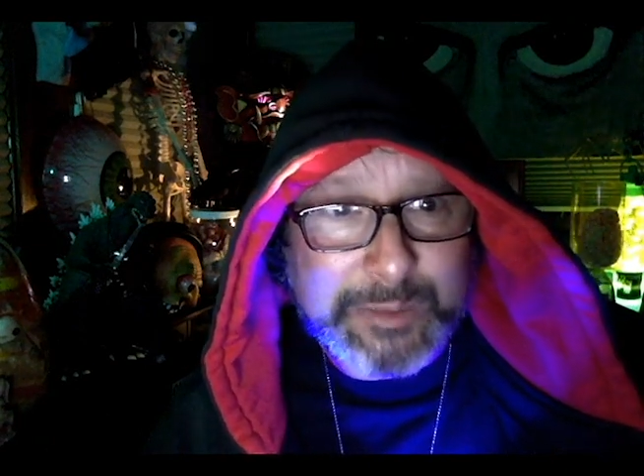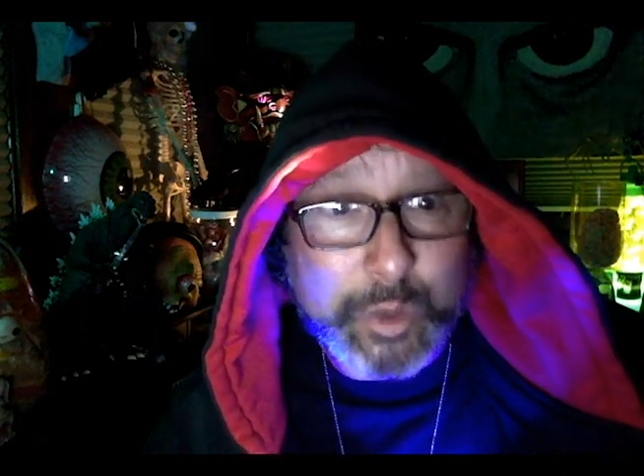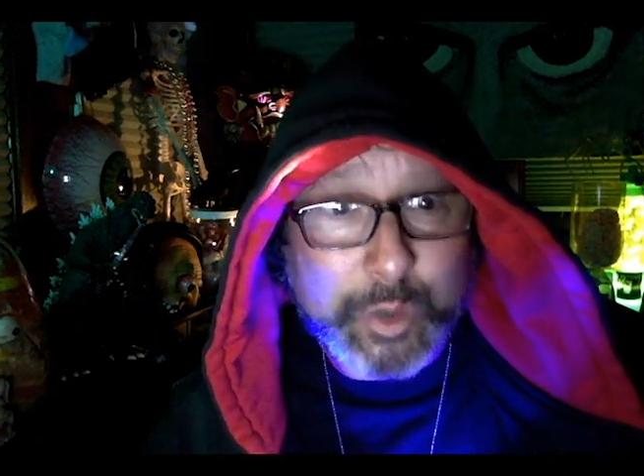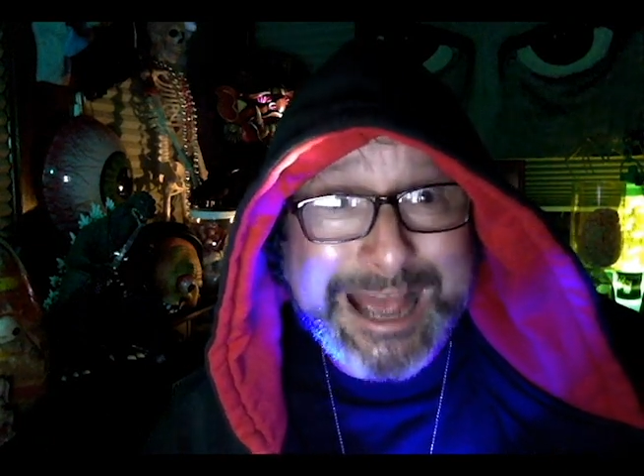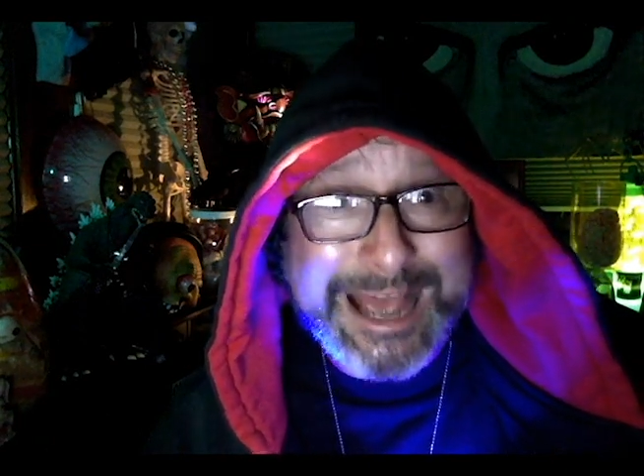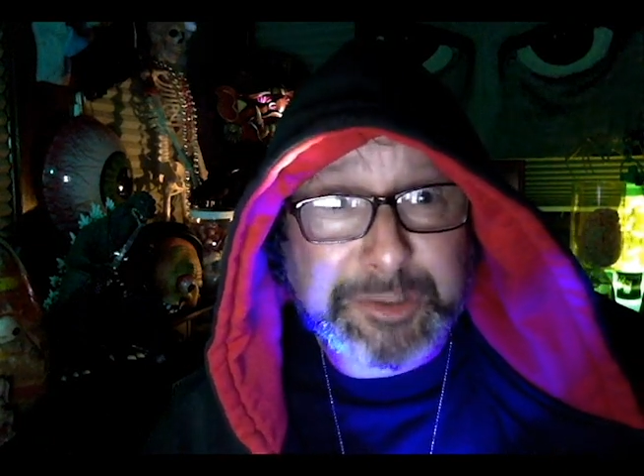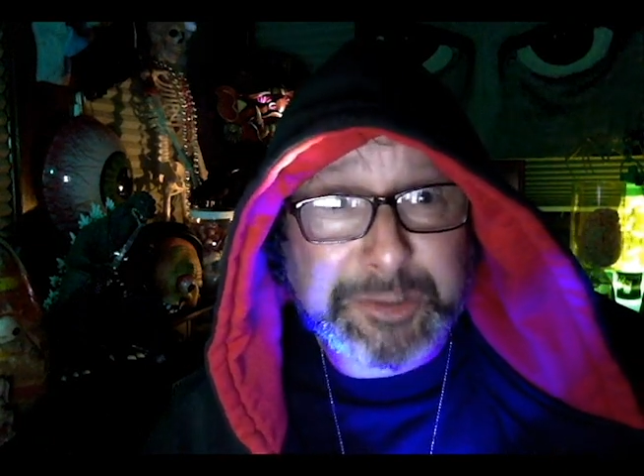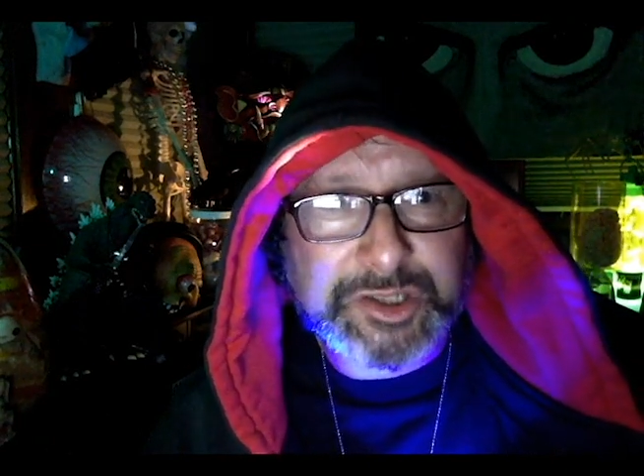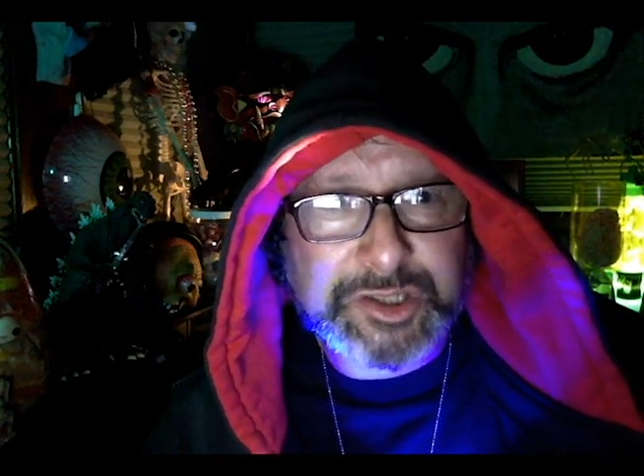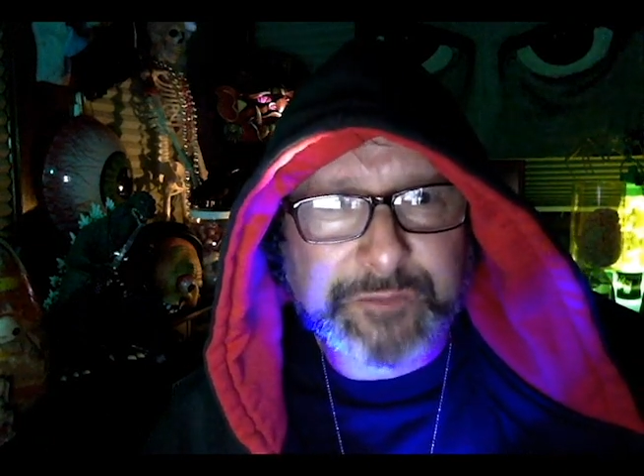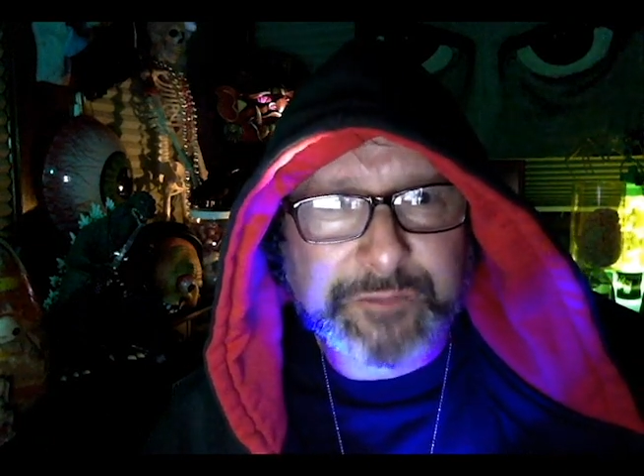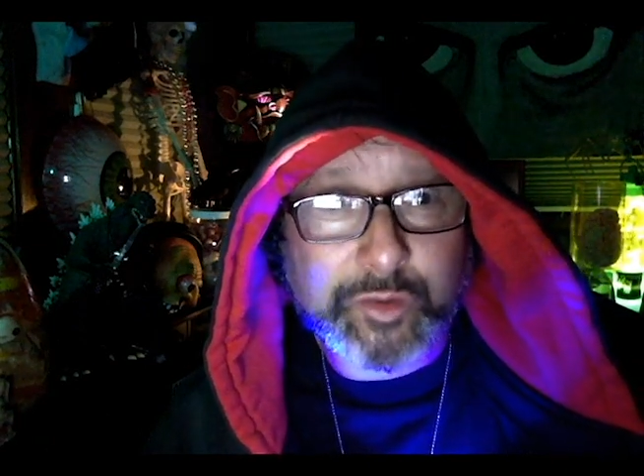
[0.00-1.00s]
what happens
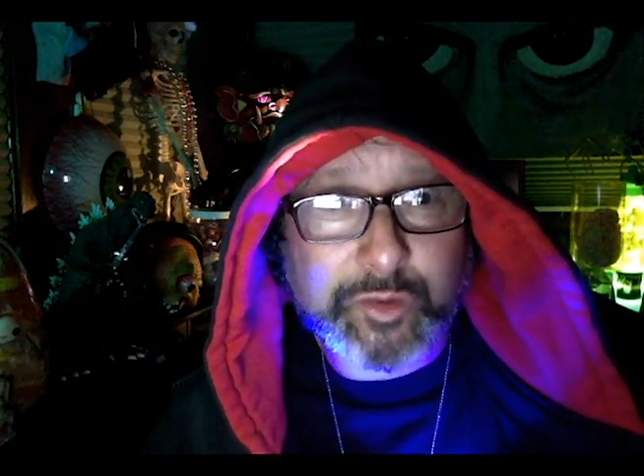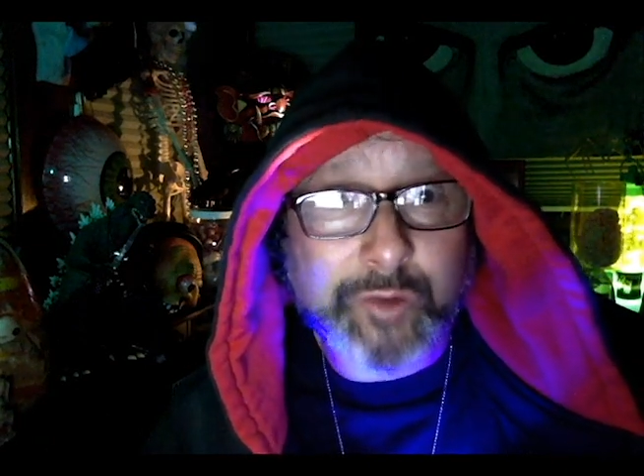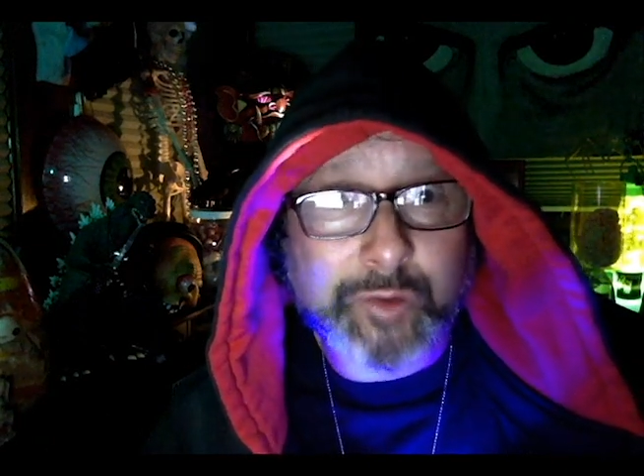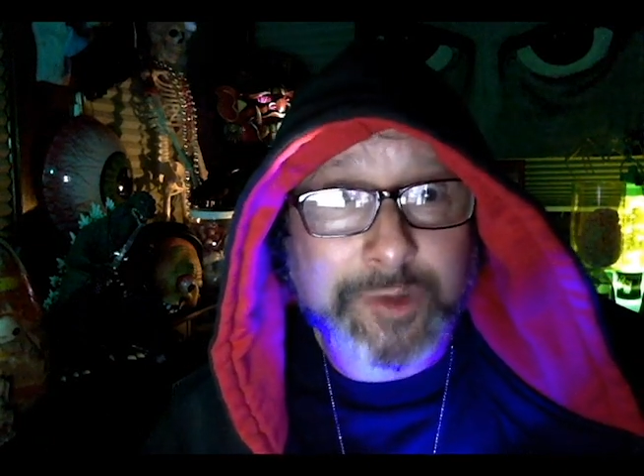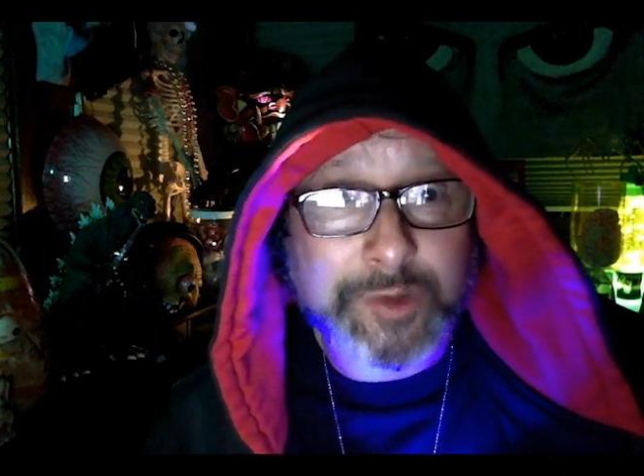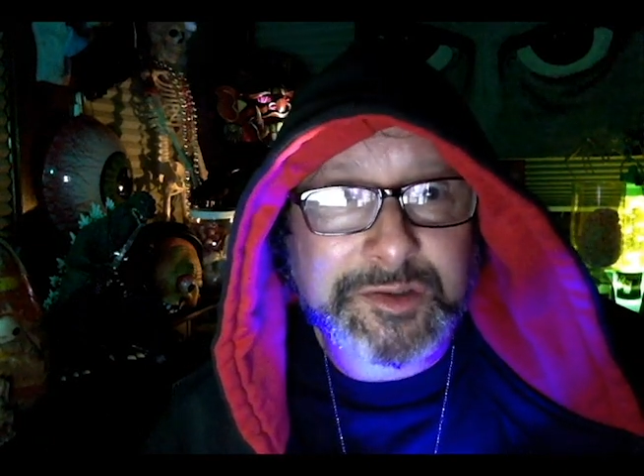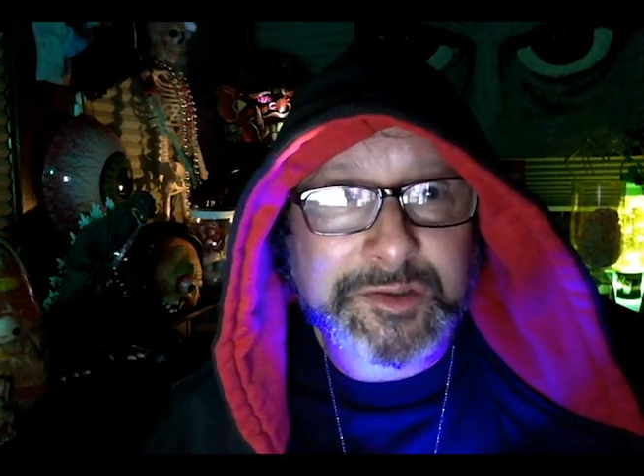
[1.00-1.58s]
if you cross